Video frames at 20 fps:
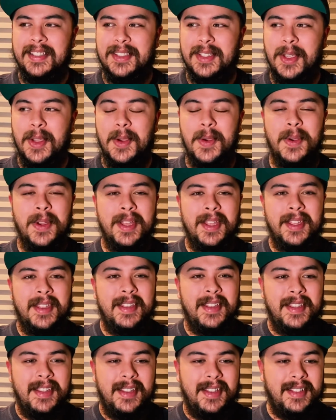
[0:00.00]
So
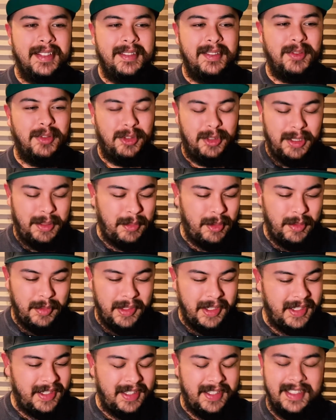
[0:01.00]
rule number
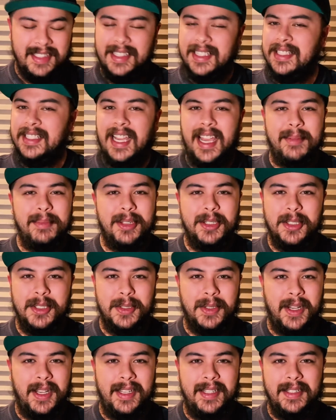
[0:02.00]
1, it's the time
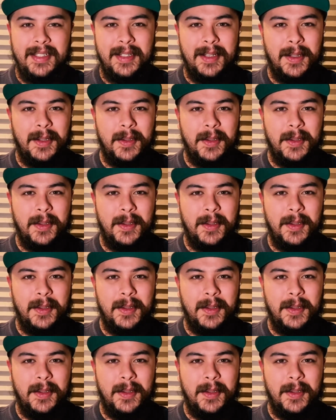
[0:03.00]
constraint,